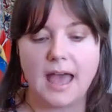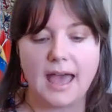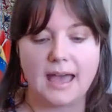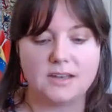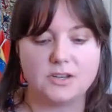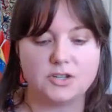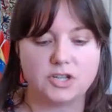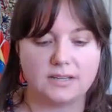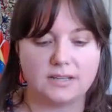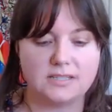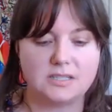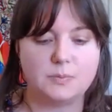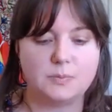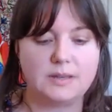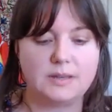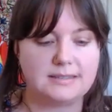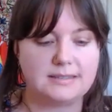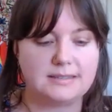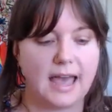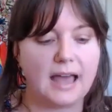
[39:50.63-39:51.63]
and Just
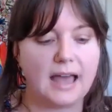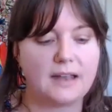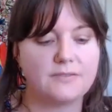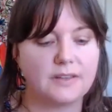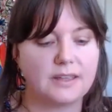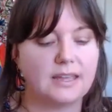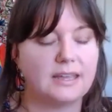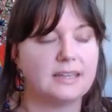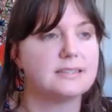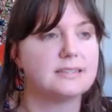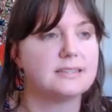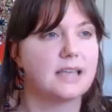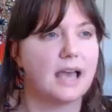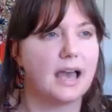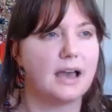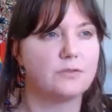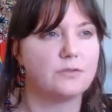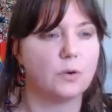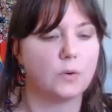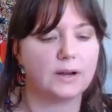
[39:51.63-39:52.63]
Peace Advocates
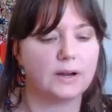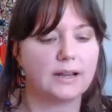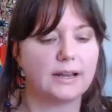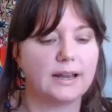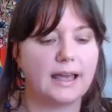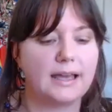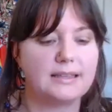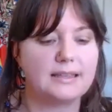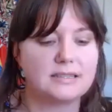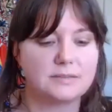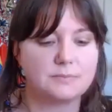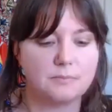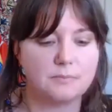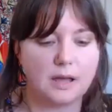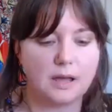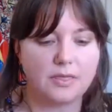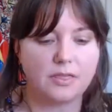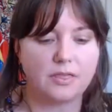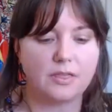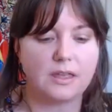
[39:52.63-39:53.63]
have organized
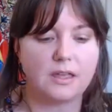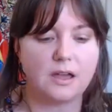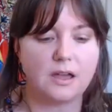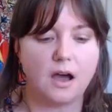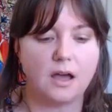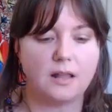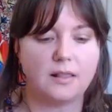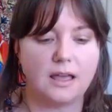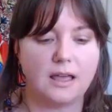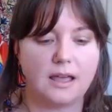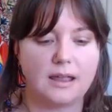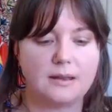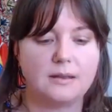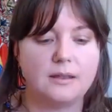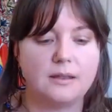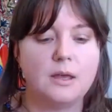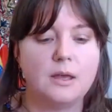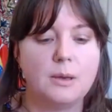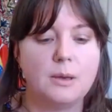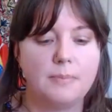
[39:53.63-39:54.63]
monthly
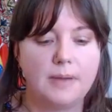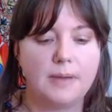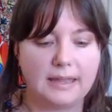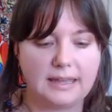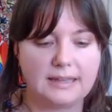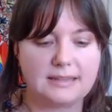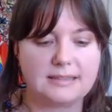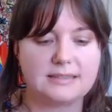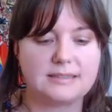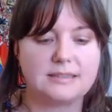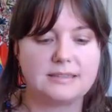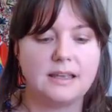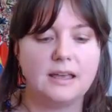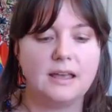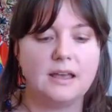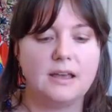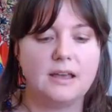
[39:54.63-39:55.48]
online pickets